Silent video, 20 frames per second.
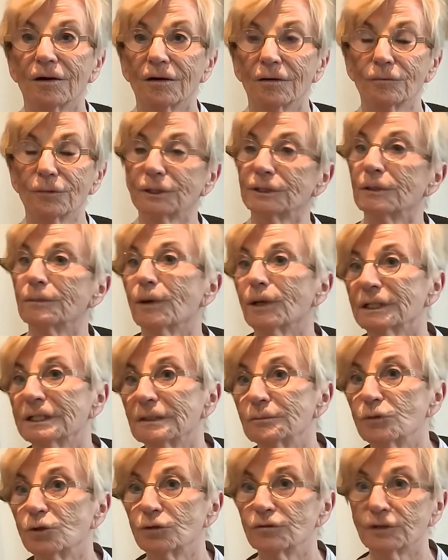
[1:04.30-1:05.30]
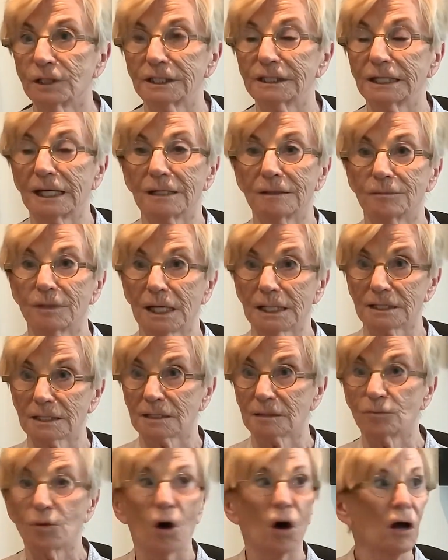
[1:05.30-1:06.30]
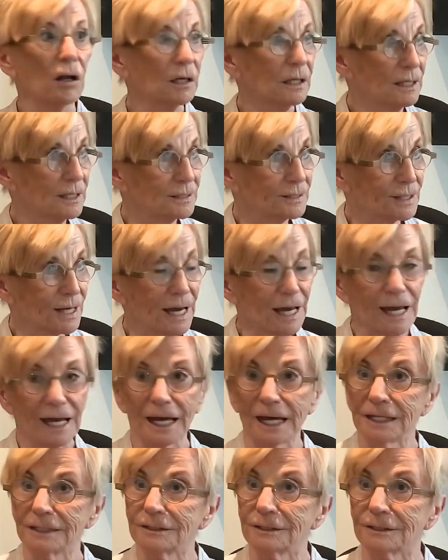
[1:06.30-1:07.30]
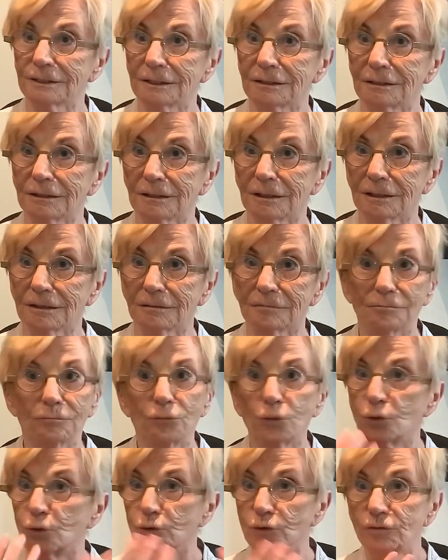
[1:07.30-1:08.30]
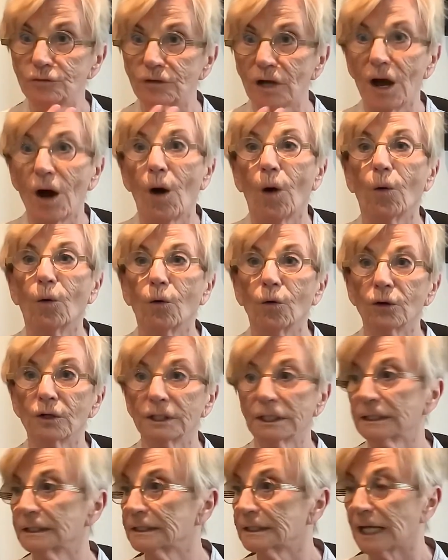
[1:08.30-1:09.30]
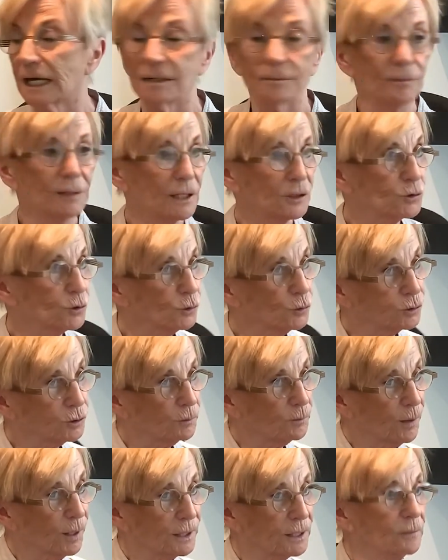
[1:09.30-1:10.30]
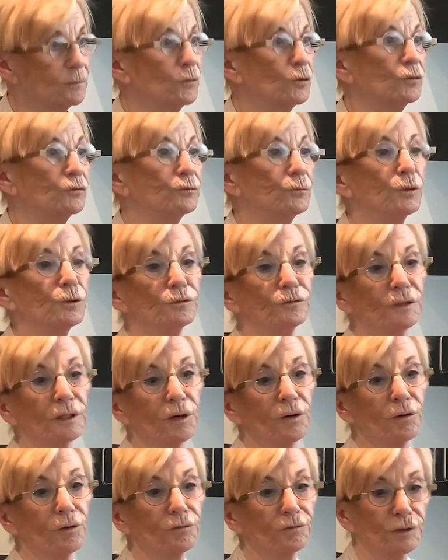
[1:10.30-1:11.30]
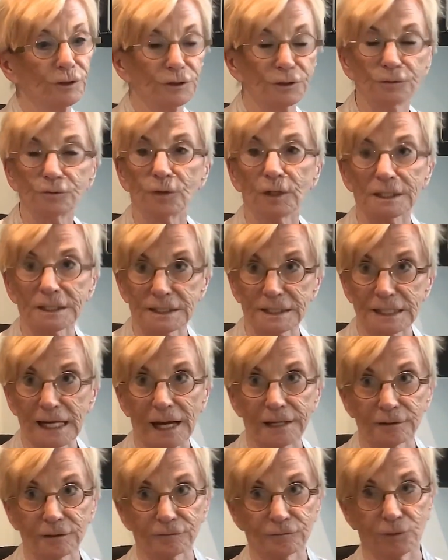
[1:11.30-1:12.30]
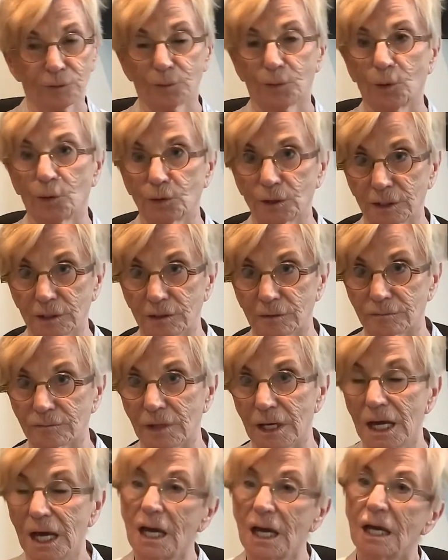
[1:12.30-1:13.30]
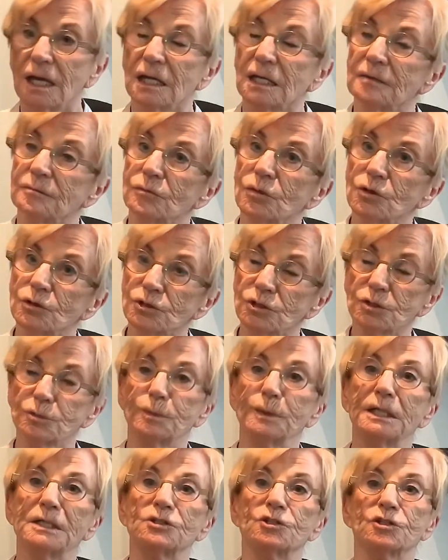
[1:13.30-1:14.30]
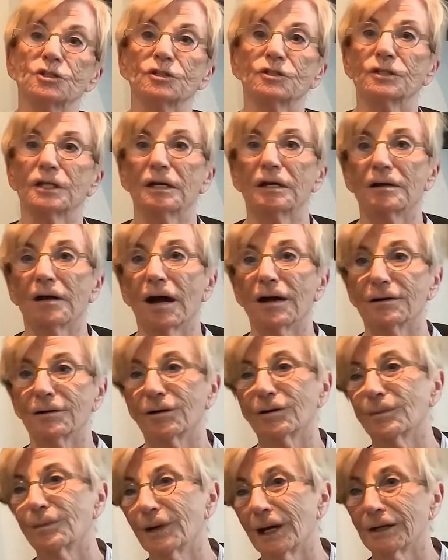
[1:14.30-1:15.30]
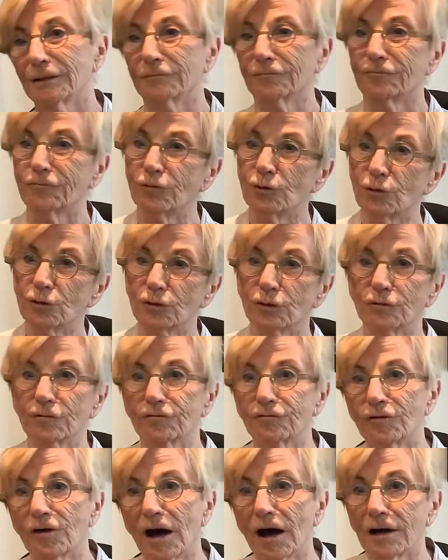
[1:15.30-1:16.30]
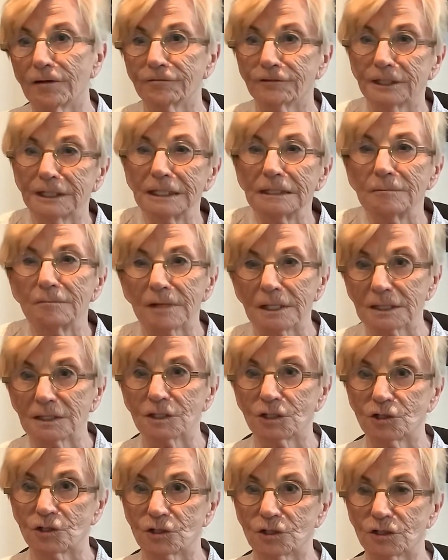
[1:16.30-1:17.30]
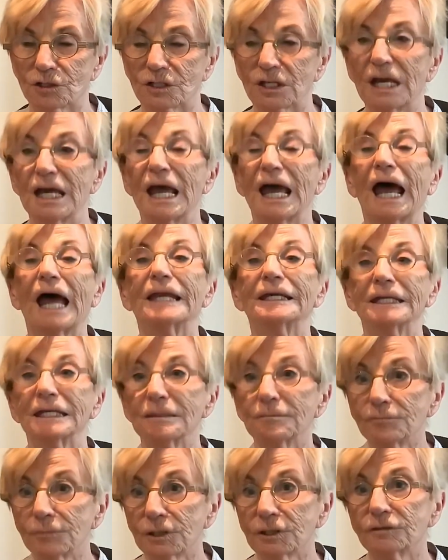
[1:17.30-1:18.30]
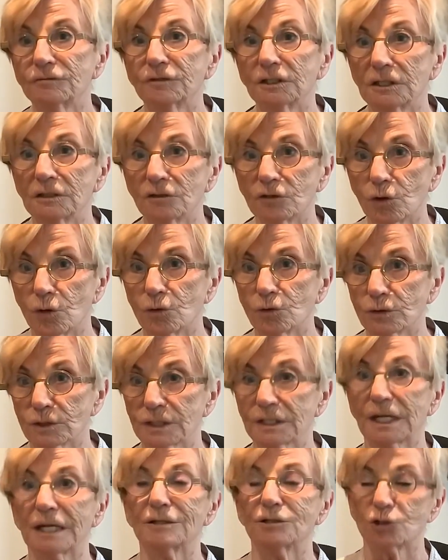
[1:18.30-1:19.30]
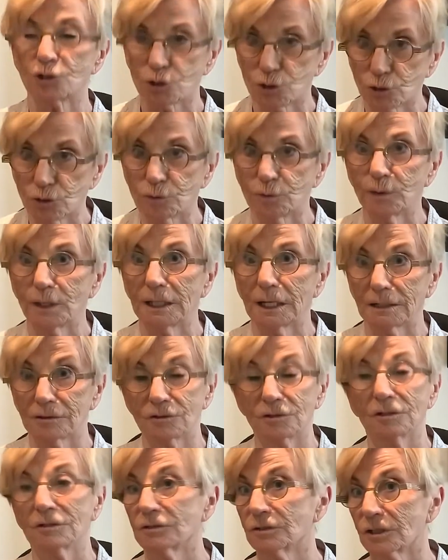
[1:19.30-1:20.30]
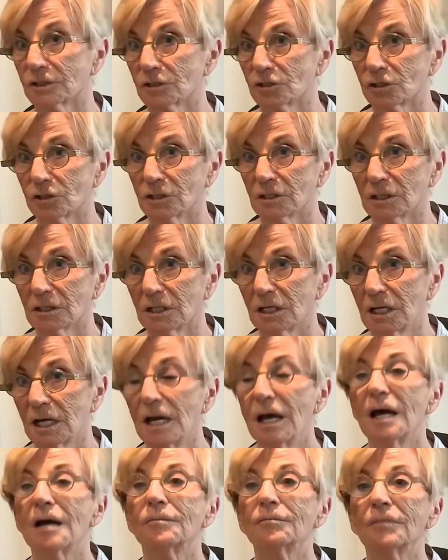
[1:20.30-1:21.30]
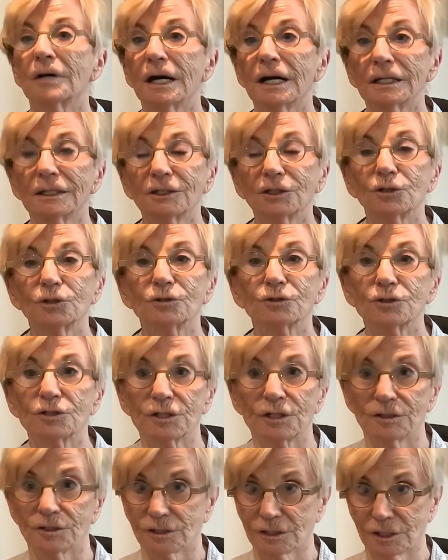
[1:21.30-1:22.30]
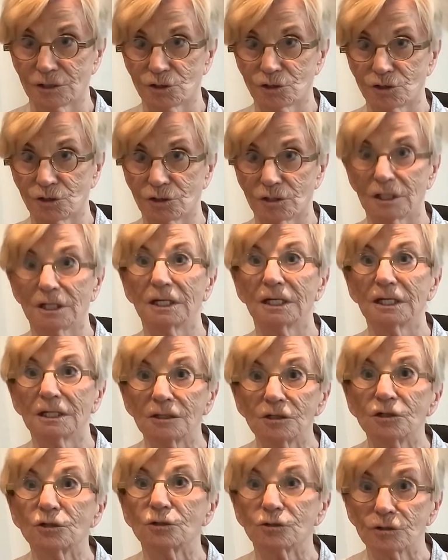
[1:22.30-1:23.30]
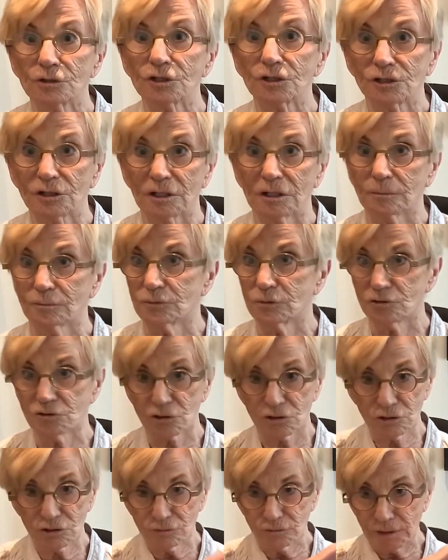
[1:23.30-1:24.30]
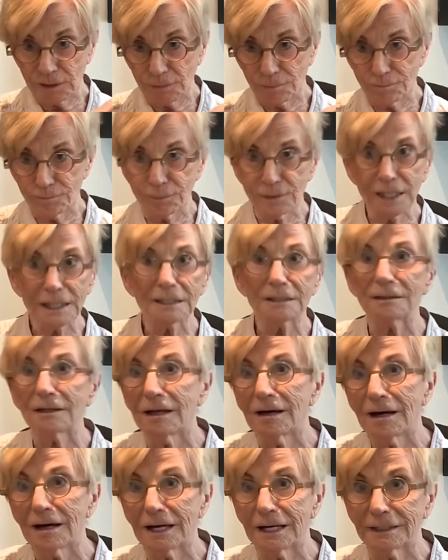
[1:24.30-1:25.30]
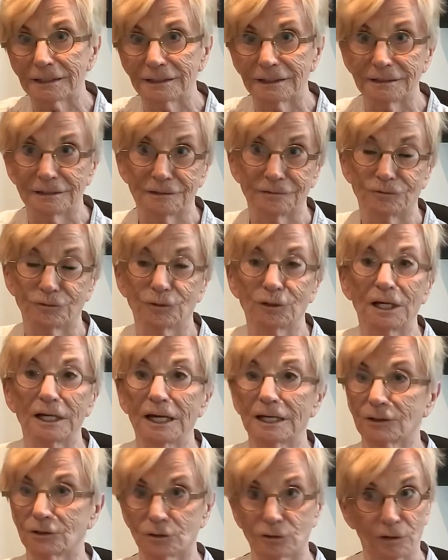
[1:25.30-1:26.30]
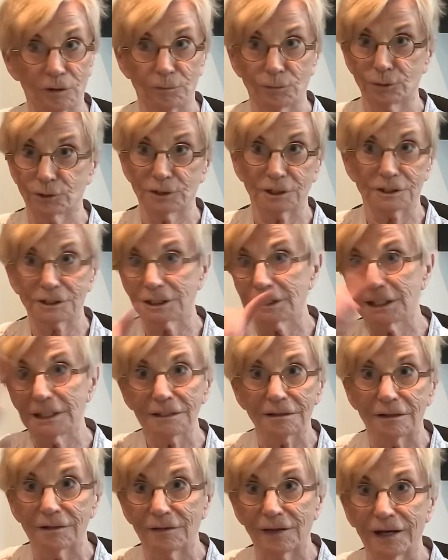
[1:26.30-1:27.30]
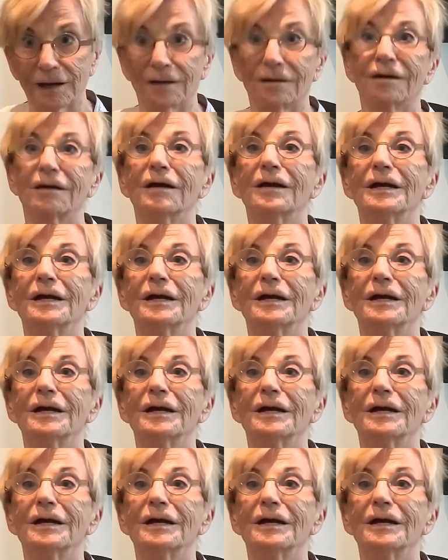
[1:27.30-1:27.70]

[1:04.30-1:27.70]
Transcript: With a body move, it can be as small as a head move, or it can be a total body move moving over to one side of the podium. In most speeches, there are about 4 or 5 key messages, and in between those, there should be a transition. Mark your transition in your script just with a big line, and if you like, you can put a T on there.